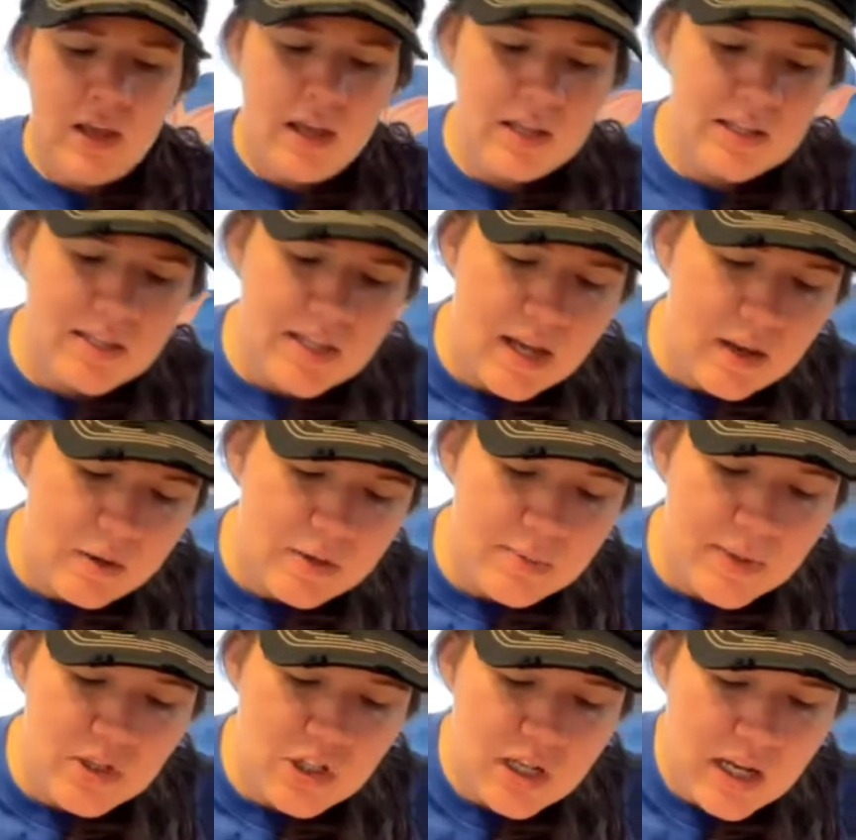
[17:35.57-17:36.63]
And so,
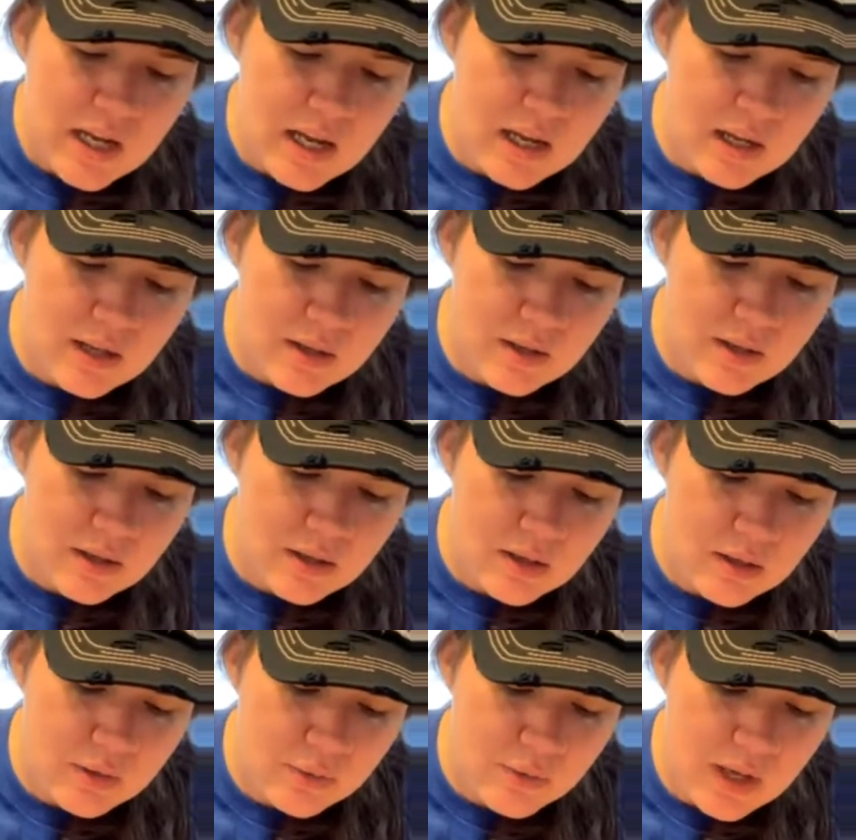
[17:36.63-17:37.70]
especially
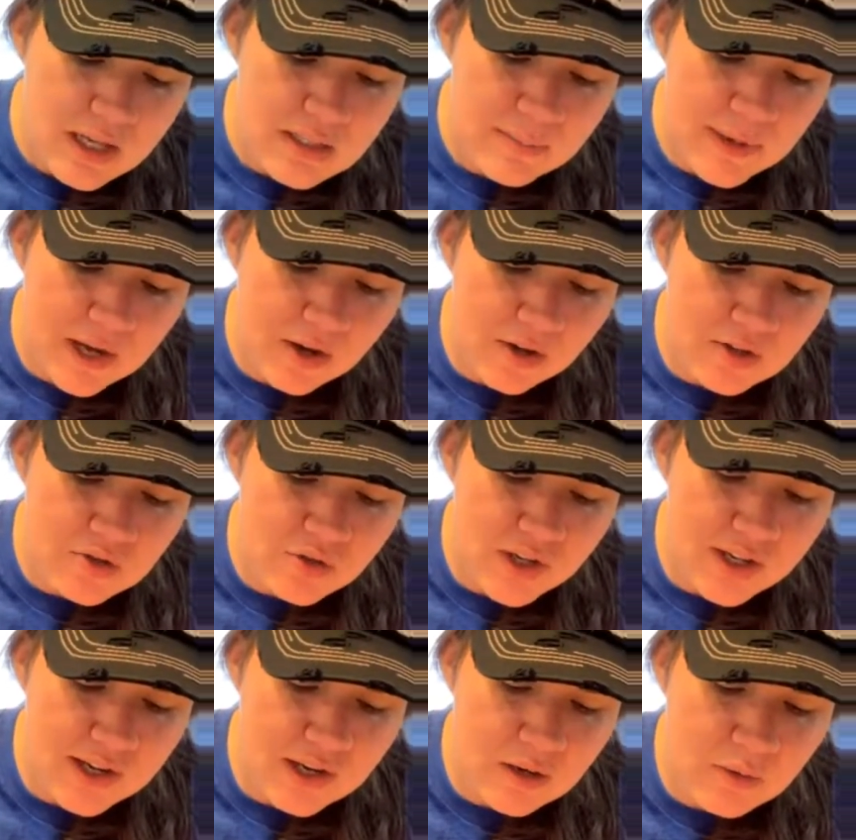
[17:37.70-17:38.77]
as parents
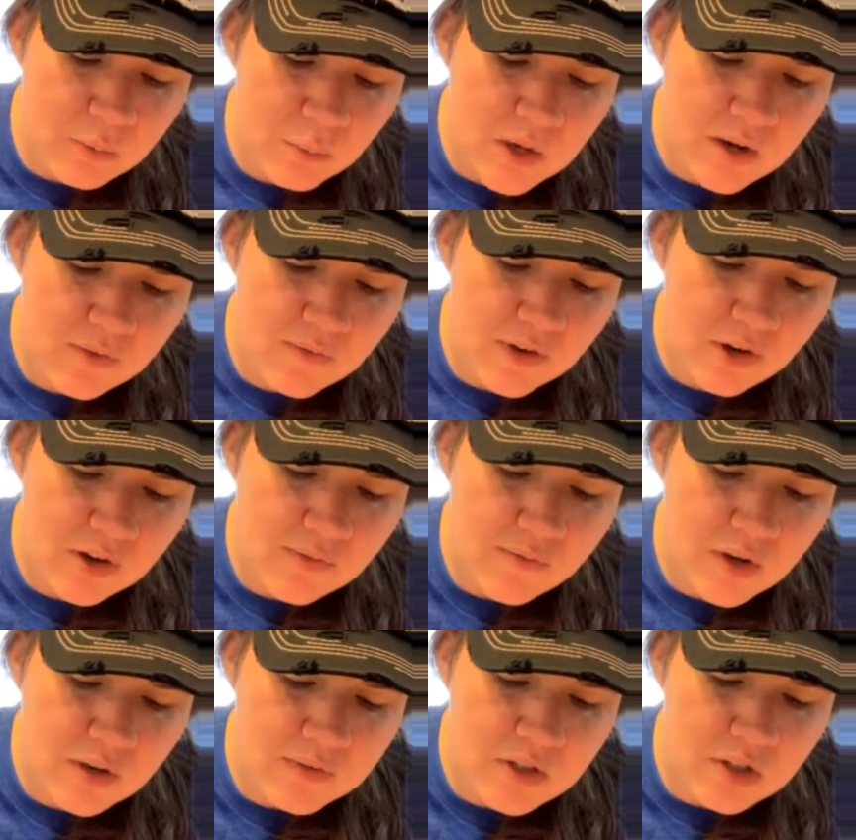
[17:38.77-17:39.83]
right now, we are very
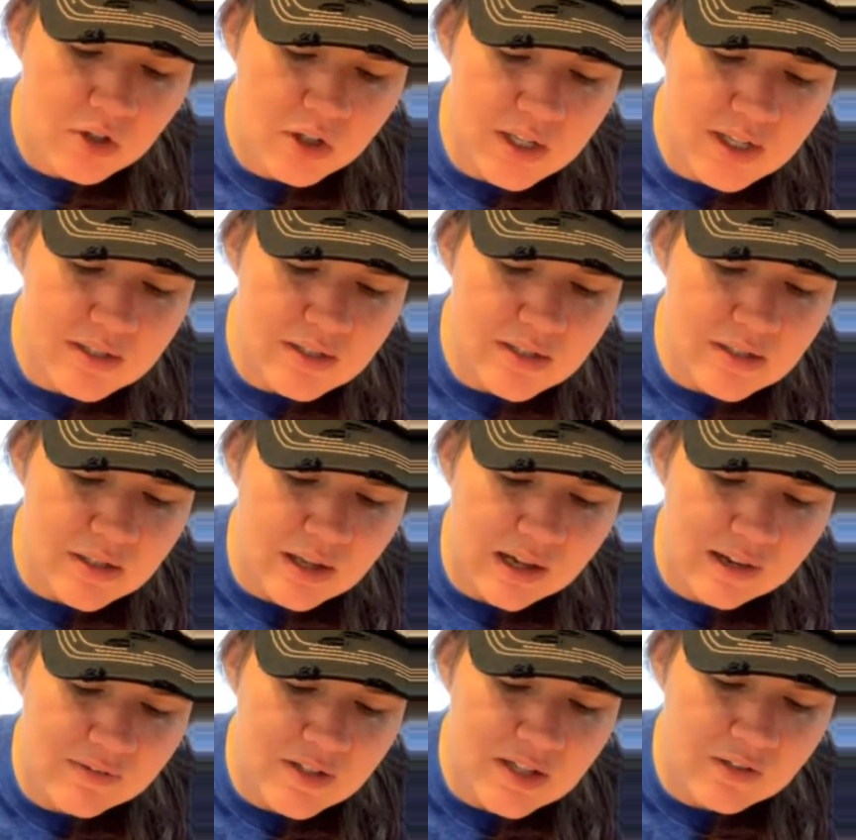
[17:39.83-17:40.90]
involved in our kids'
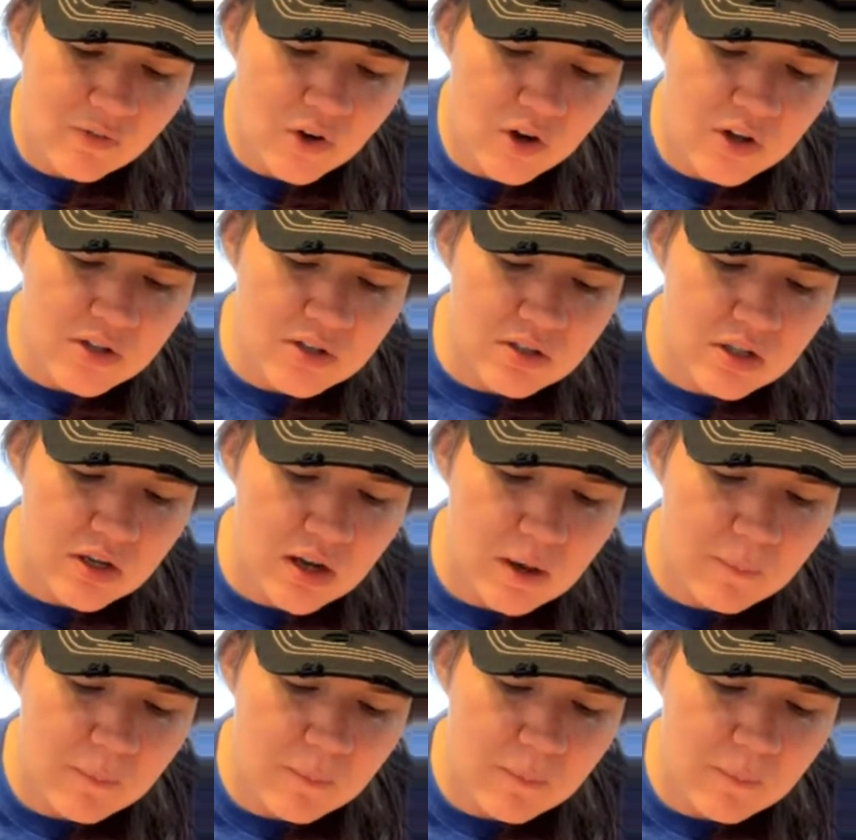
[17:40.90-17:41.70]
lives as far as,